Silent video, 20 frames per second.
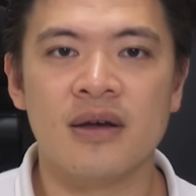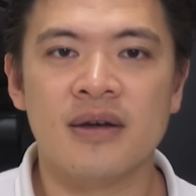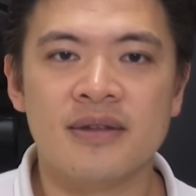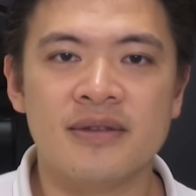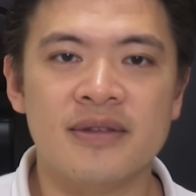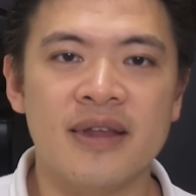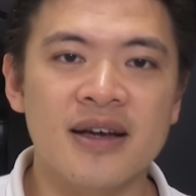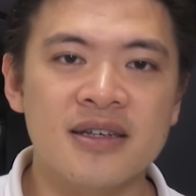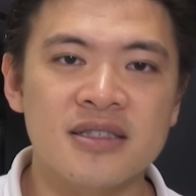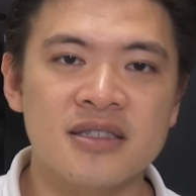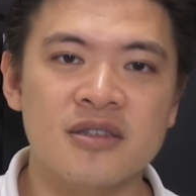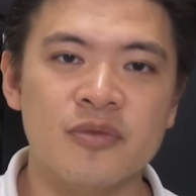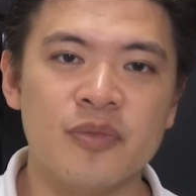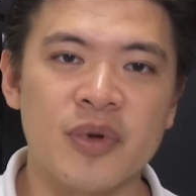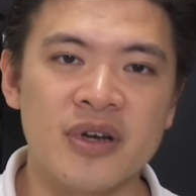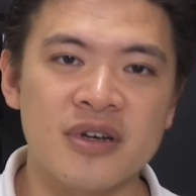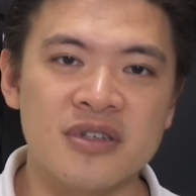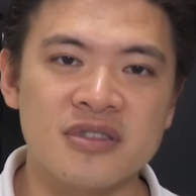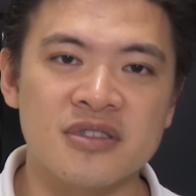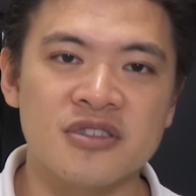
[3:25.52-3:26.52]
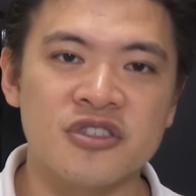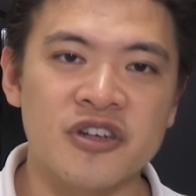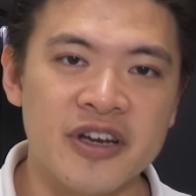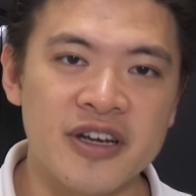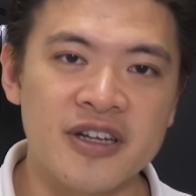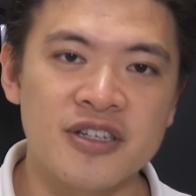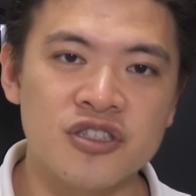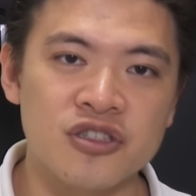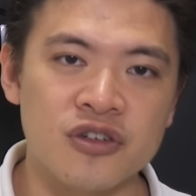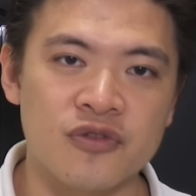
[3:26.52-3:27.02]
Next, the biggest
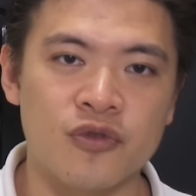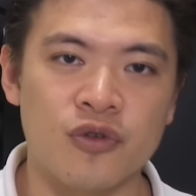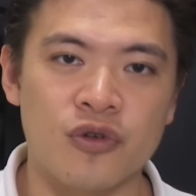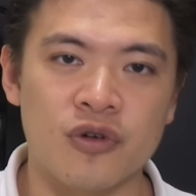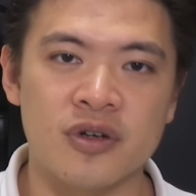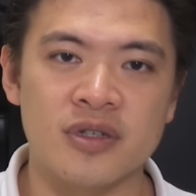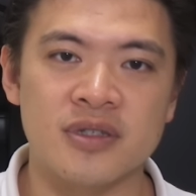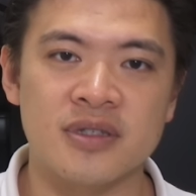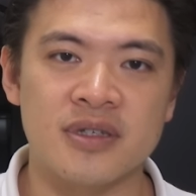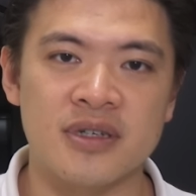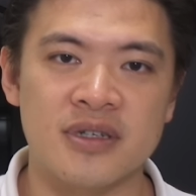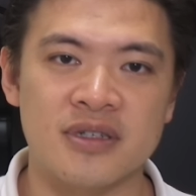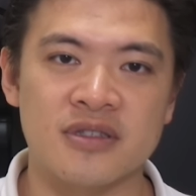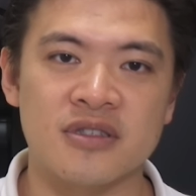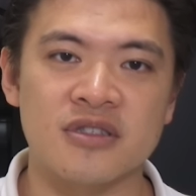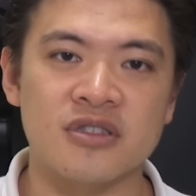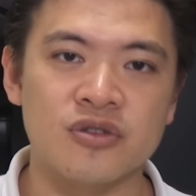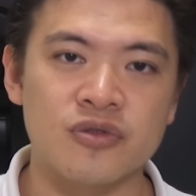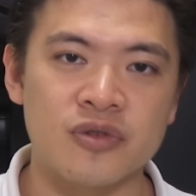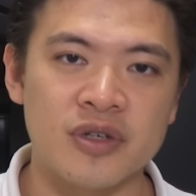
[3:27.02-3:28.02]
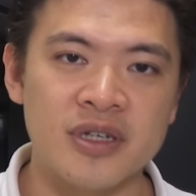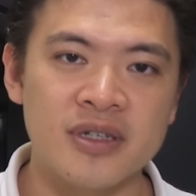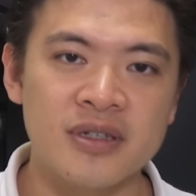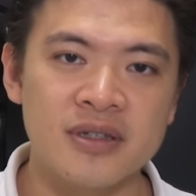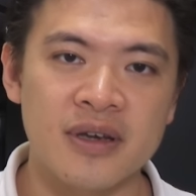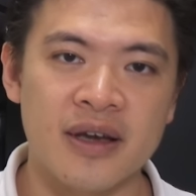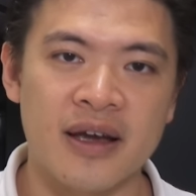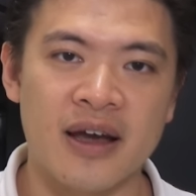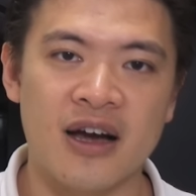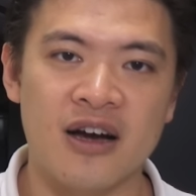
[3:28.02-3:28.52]
change, of course, is the screen.
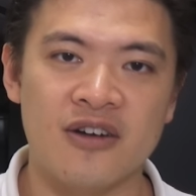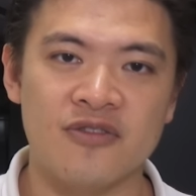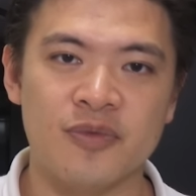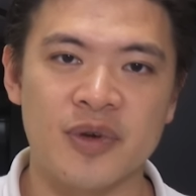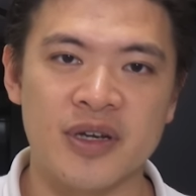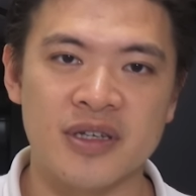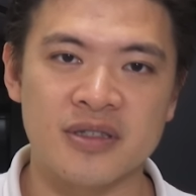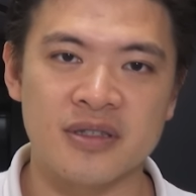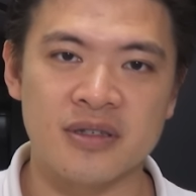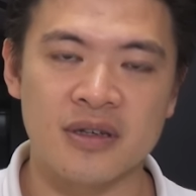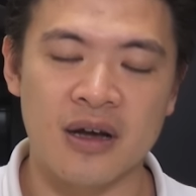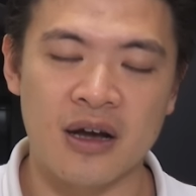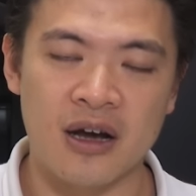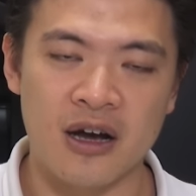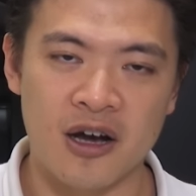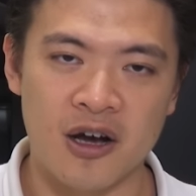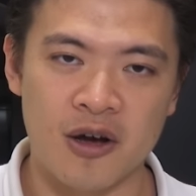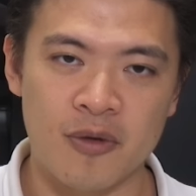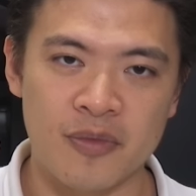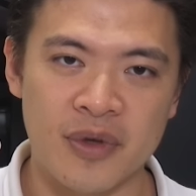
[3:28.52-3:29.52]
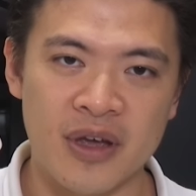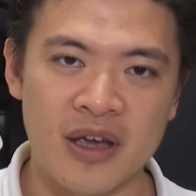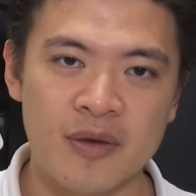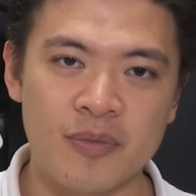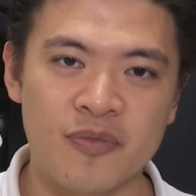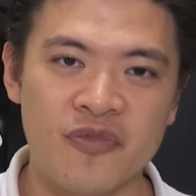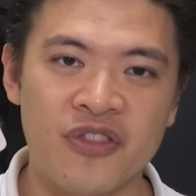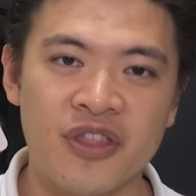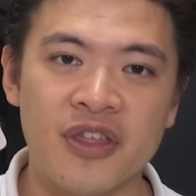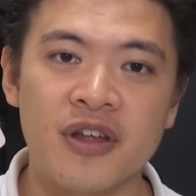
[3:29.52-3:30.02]
They have a
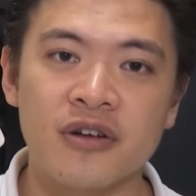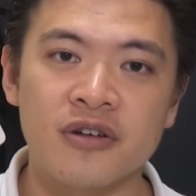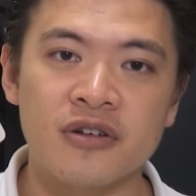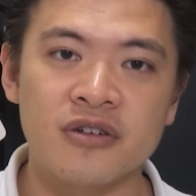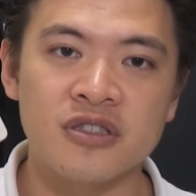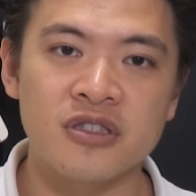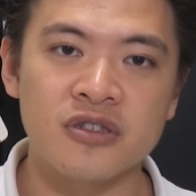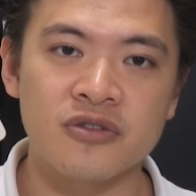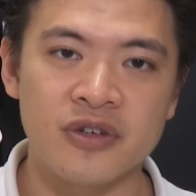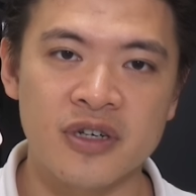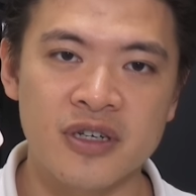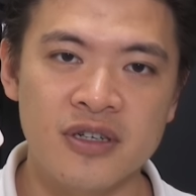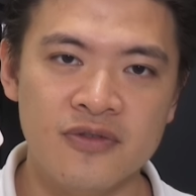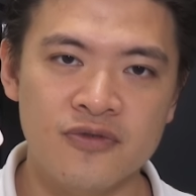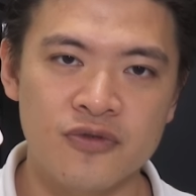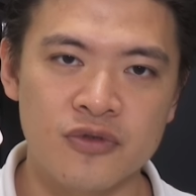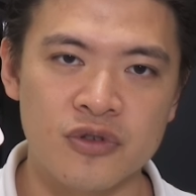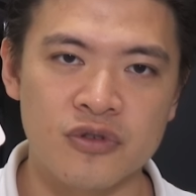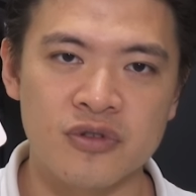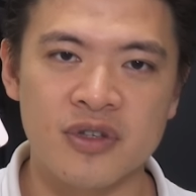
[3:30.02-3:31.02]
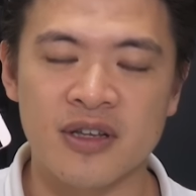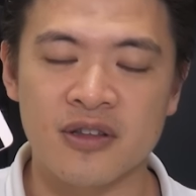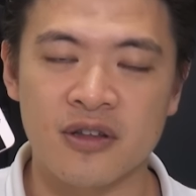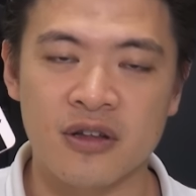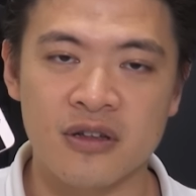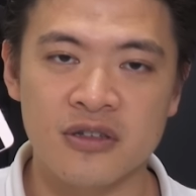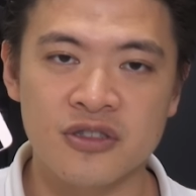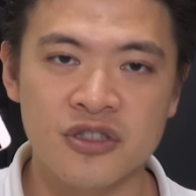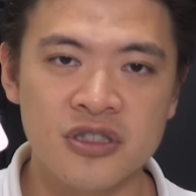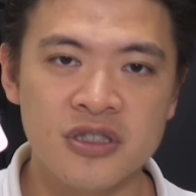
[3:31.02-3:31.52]
thinner screen for new
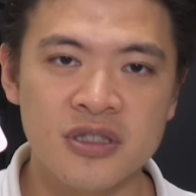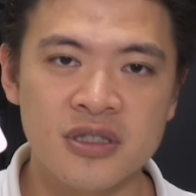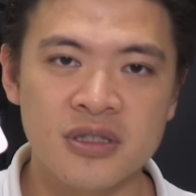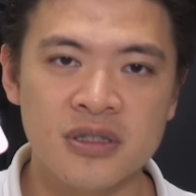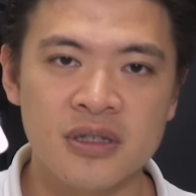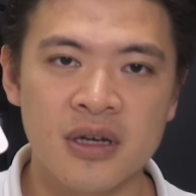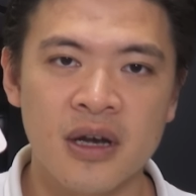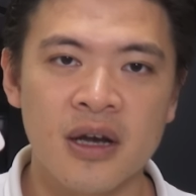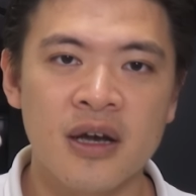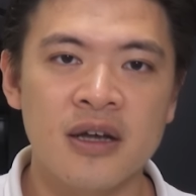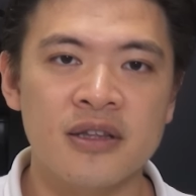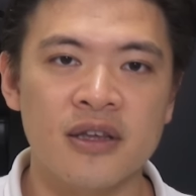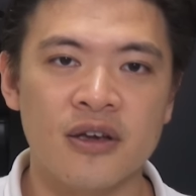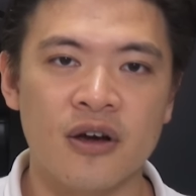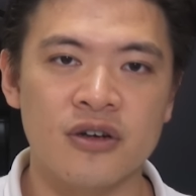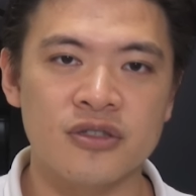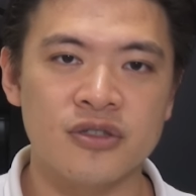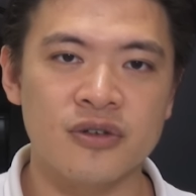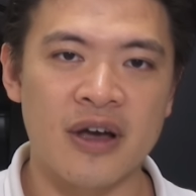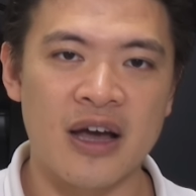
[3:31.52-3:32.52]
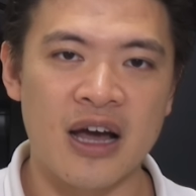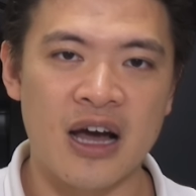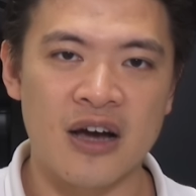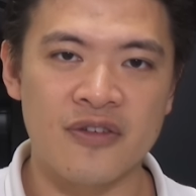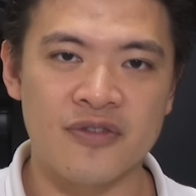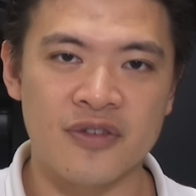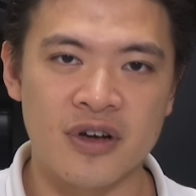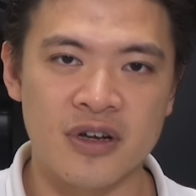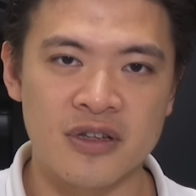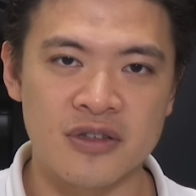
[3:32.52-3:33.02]
technologies. They also
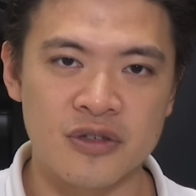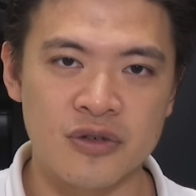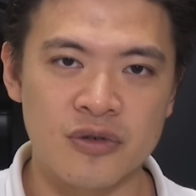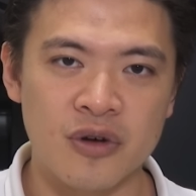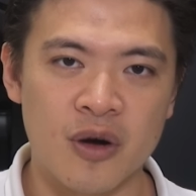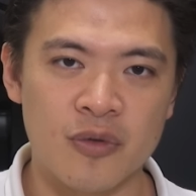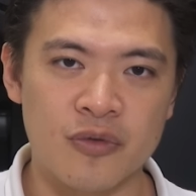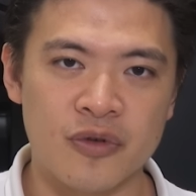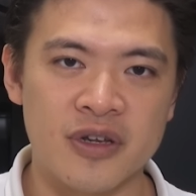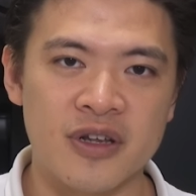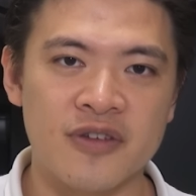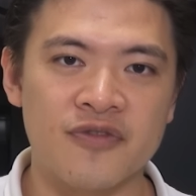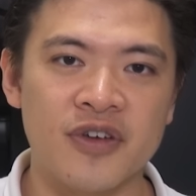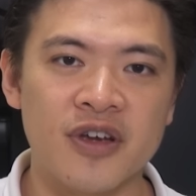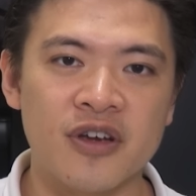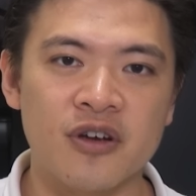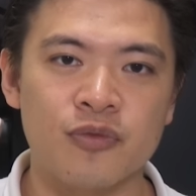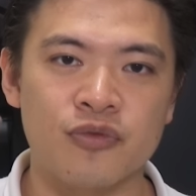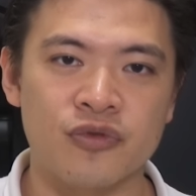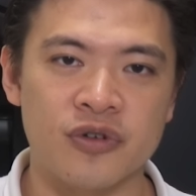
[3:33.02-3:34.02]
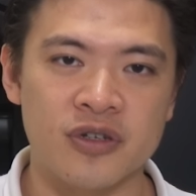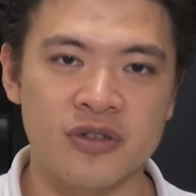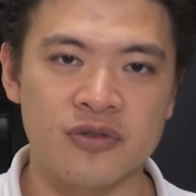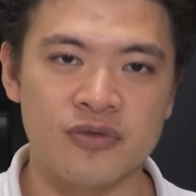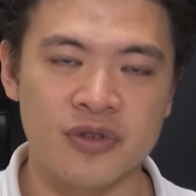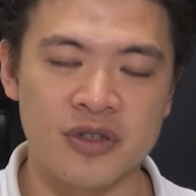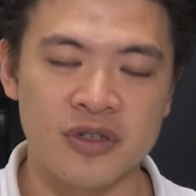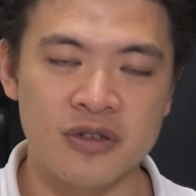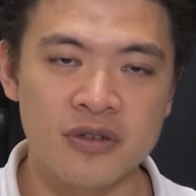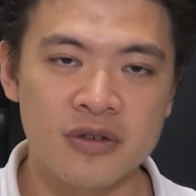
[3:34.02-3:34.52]
have a new upgraded
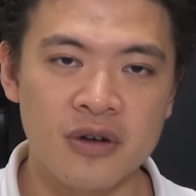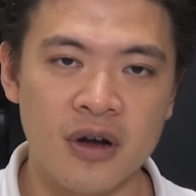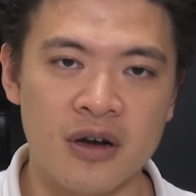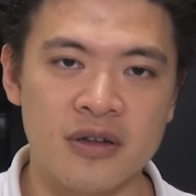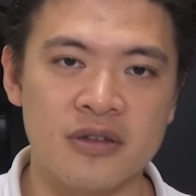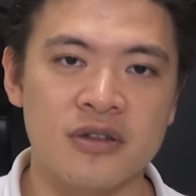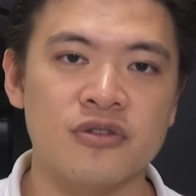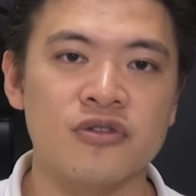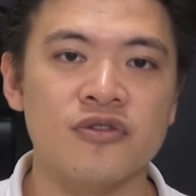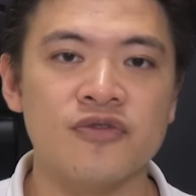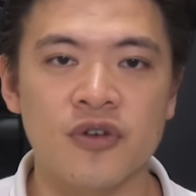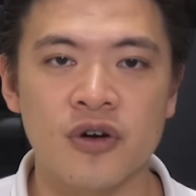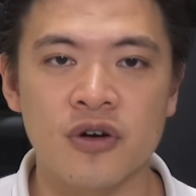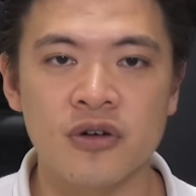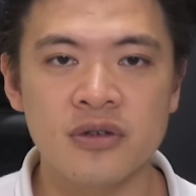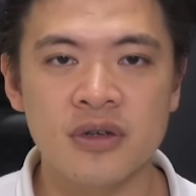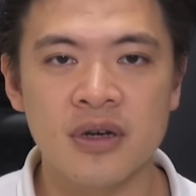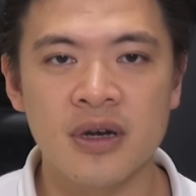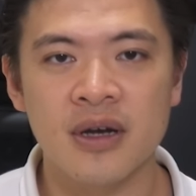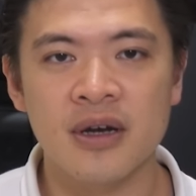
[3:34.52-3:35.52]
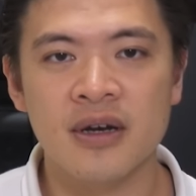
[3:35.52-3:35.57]
fingerprint reader on the new phone.